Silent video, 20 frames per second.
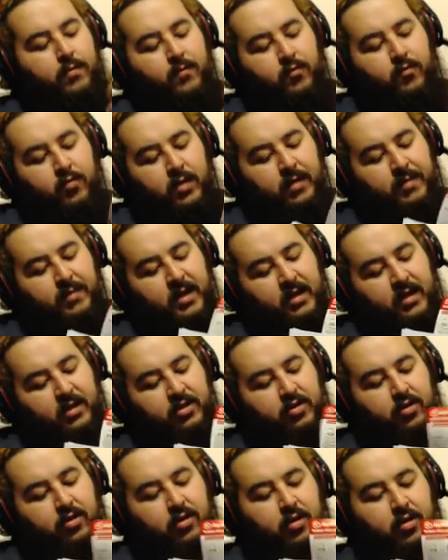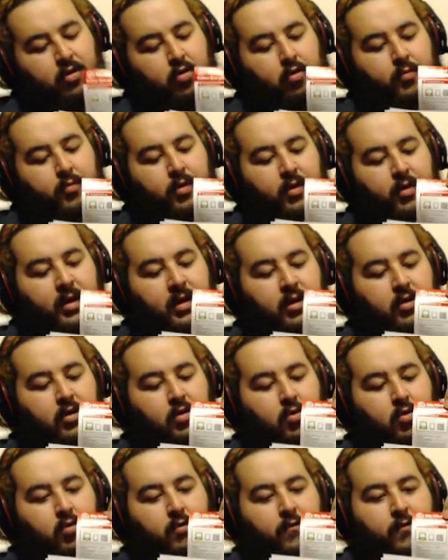Well, I'm not going to show you the code, but you get a
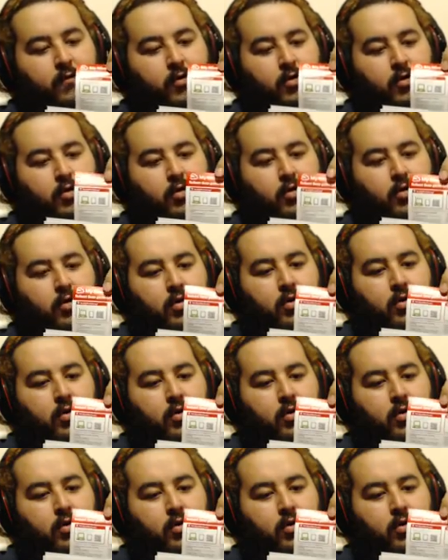code for